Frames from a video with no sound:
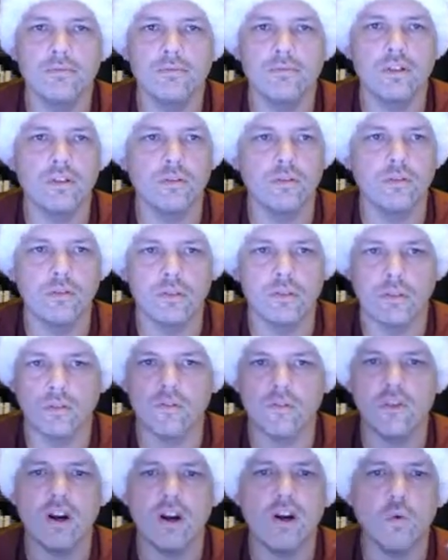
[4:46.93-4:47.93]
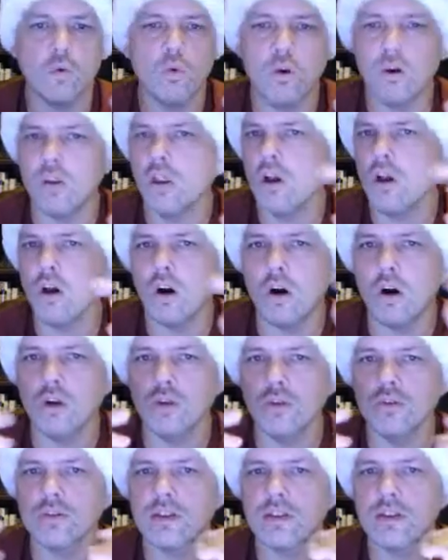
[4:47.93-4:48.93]
your firewall, all
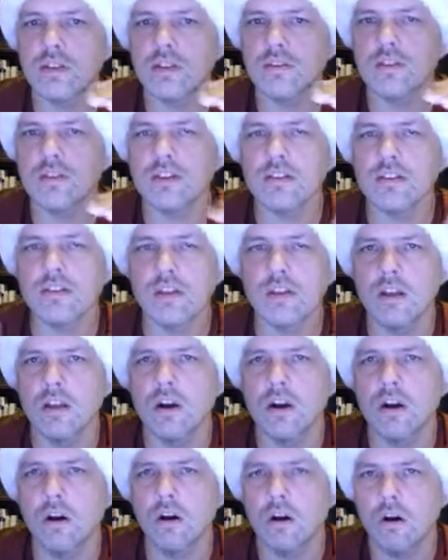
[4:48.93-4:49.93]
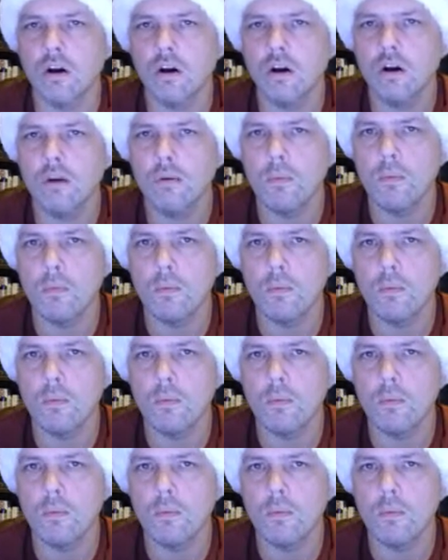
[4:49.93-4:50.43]
those kinds of things are